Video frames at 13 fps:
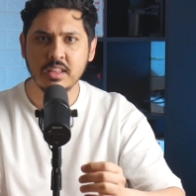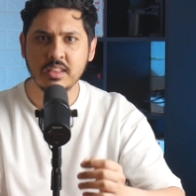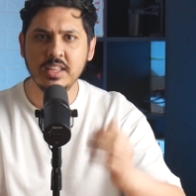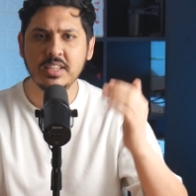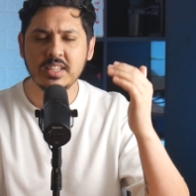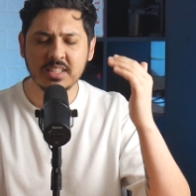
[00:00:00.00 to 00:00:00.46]

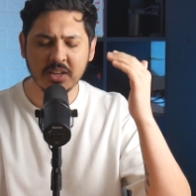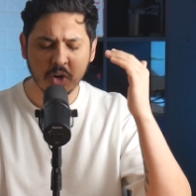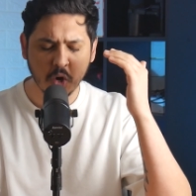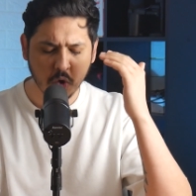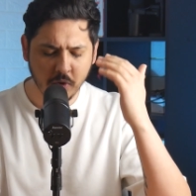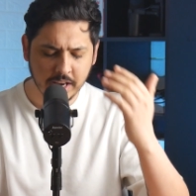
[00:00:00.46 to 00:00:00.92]
This is
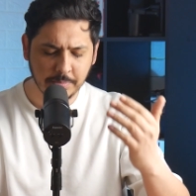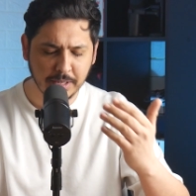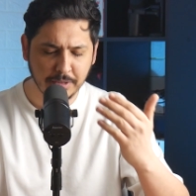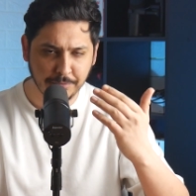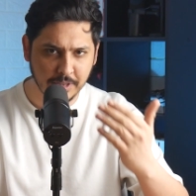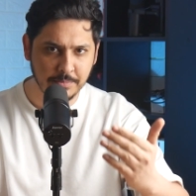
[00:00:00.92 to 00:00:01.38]

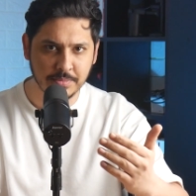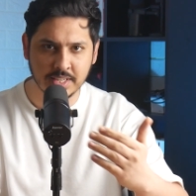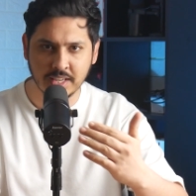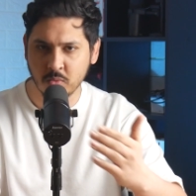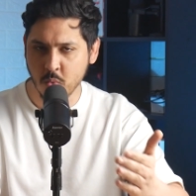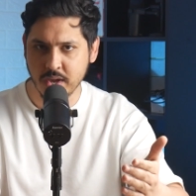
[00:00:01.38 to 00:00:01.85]
incredibly flimsy and